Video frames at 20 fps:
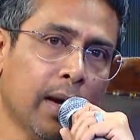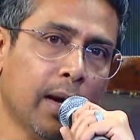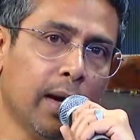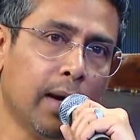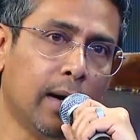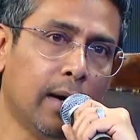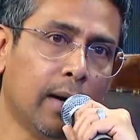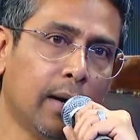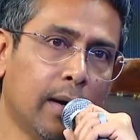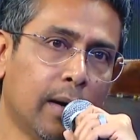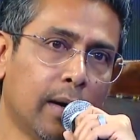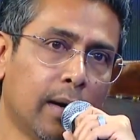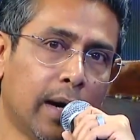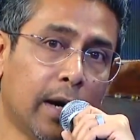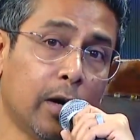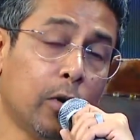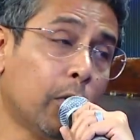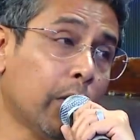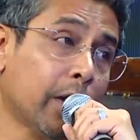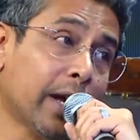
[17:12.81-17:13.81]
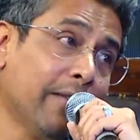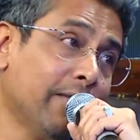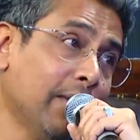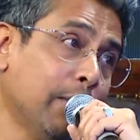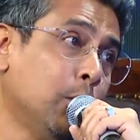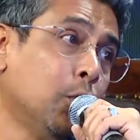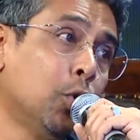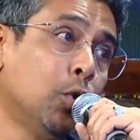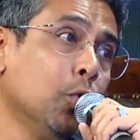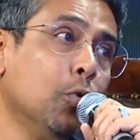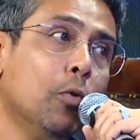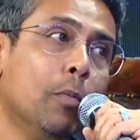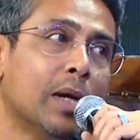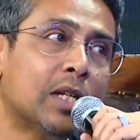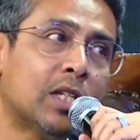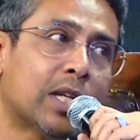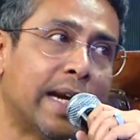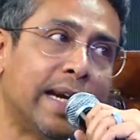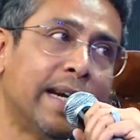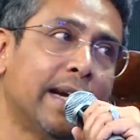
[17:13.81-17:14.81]
I don't want to give them too
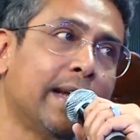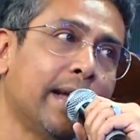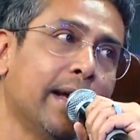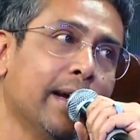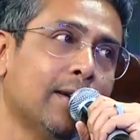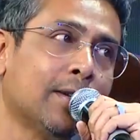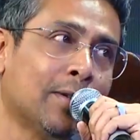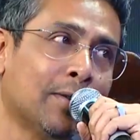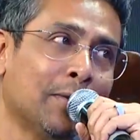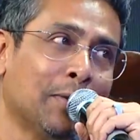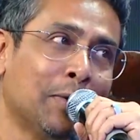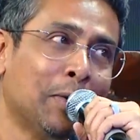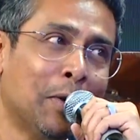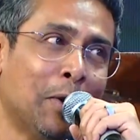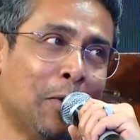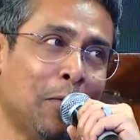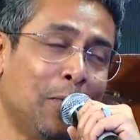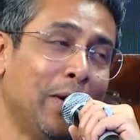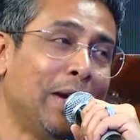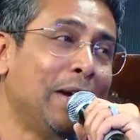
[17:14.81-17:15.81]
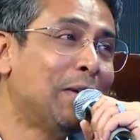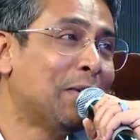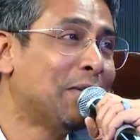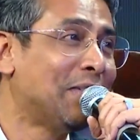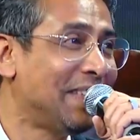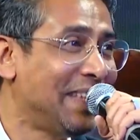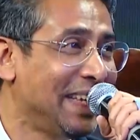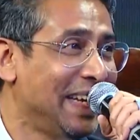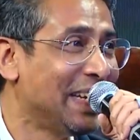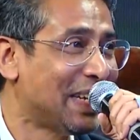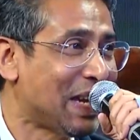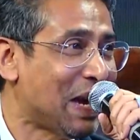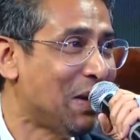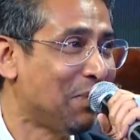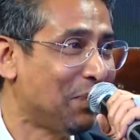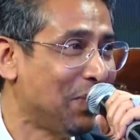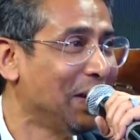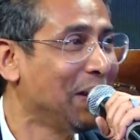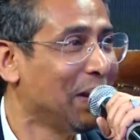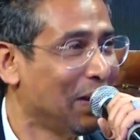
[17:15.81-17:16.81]
much credit yet. We need to see it
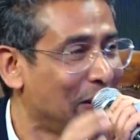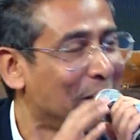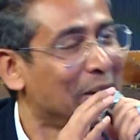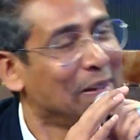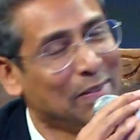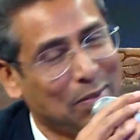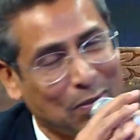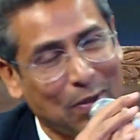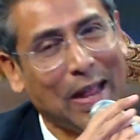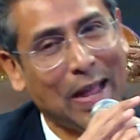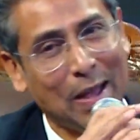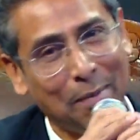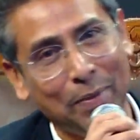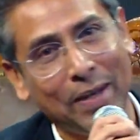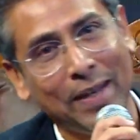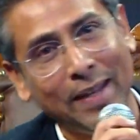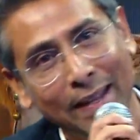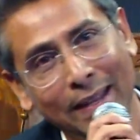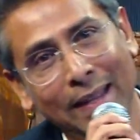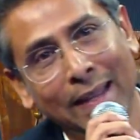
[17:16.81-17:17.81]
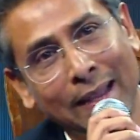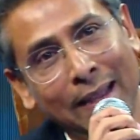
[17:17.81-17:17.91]
happening, and it's all happening.